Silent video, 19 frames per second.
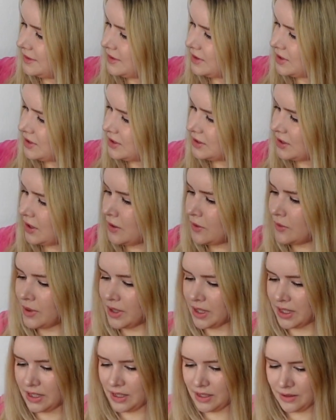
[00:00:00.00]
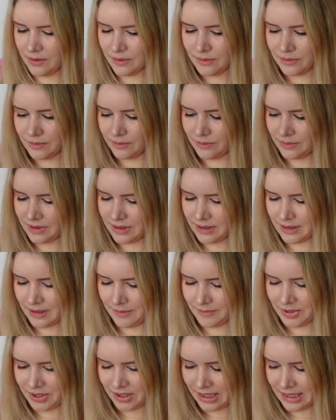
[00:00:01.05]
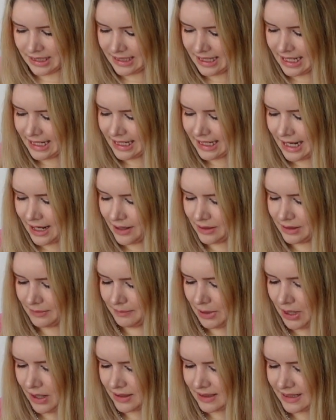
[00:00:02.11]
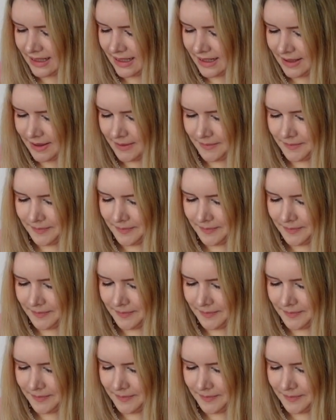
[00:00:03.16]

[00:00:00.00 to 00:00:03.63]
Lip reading: So cute. I'm just going to take it out of the box here.